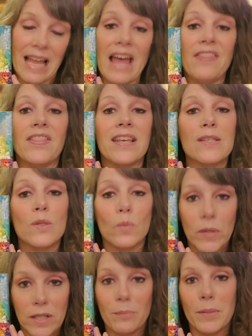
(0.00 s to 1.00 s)
And this
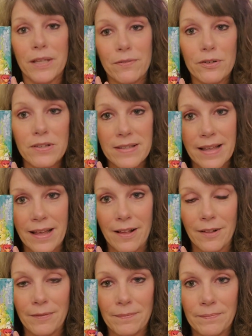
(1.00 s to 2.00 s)
will be for
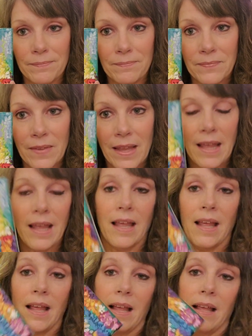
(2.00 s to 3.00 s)
sale.
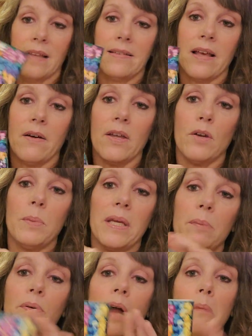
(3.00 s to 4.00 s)
So it'll
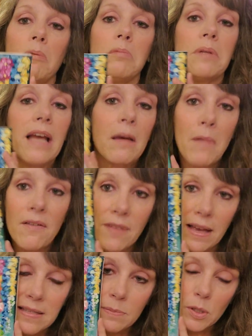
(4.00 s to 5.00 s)
be probably on my
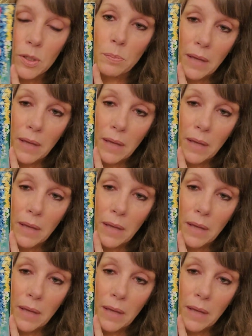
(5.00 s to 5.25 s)
Facebook